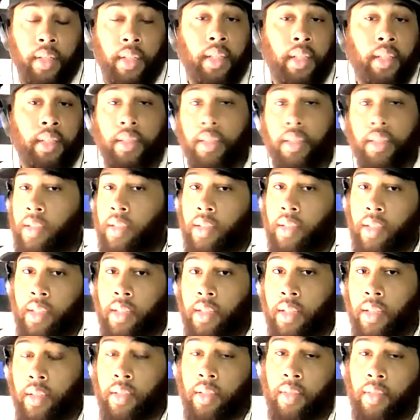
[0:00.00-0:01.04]
to get into the
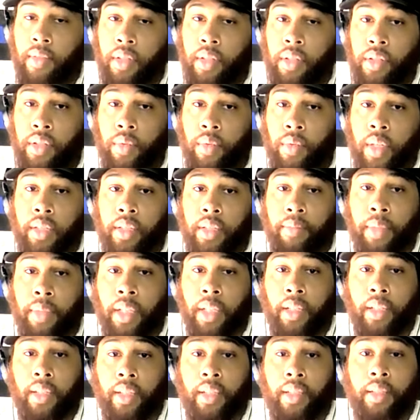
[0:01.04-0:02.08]
details of the situation
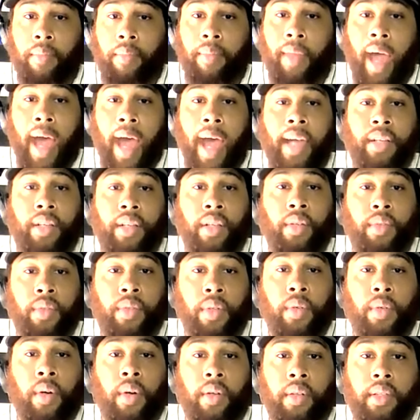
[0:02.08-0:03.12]
because I don't
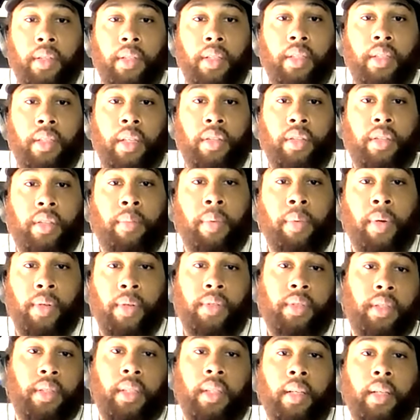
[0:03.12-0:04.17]
know all the details
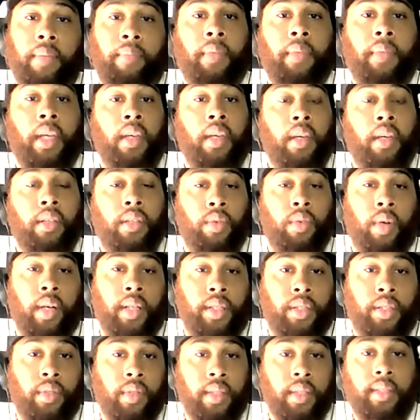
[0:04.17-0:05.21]
personally. Do I
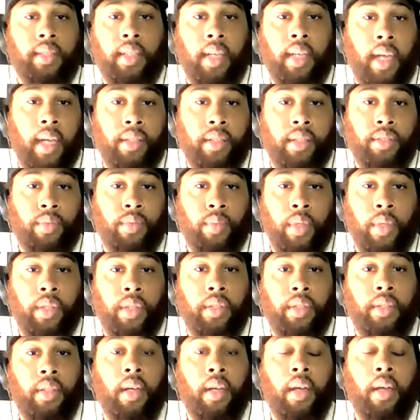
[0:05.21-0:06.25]
trust Candace's
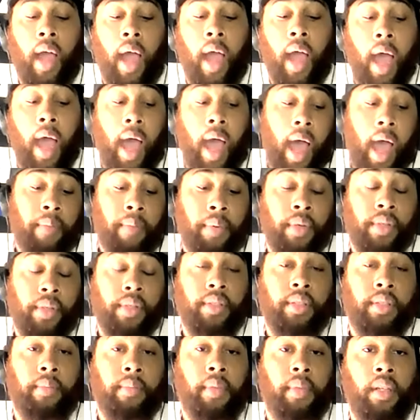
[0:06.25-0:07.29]
word? I
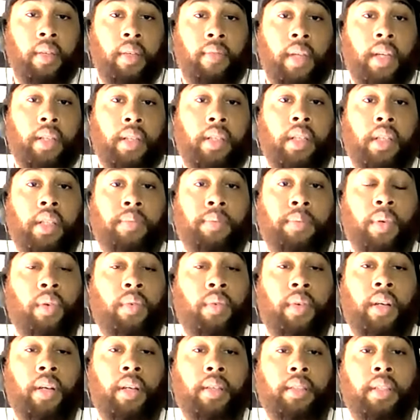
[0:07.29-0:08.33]
personally believe that she's
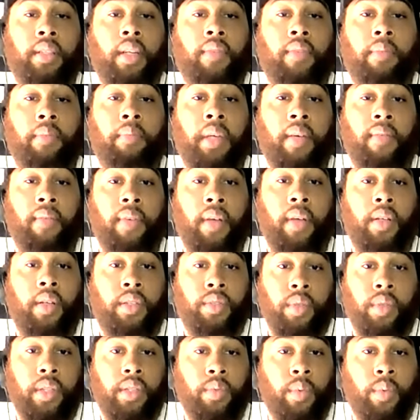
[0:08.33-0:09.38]
proven herself to be a very
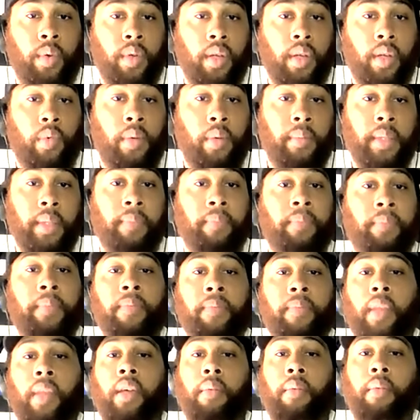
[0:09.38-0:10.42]
trustworthy woman,
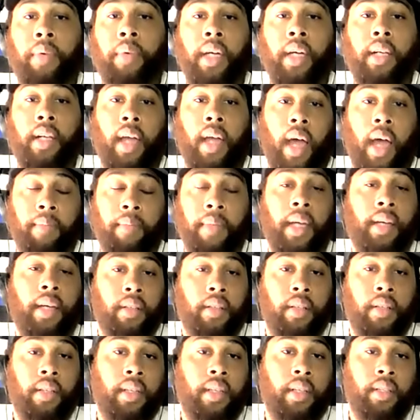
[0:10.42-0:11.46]
but I'm not
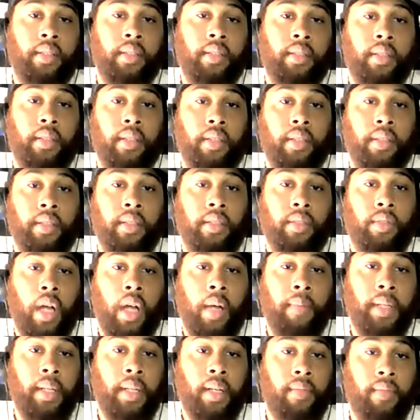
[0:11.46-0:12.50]
going to get into the
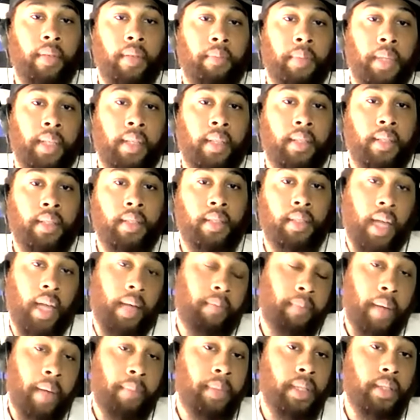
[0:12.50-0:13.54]
drama of it because it's not
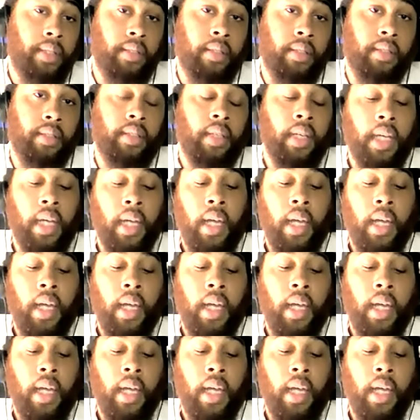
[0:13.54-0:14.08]
my business.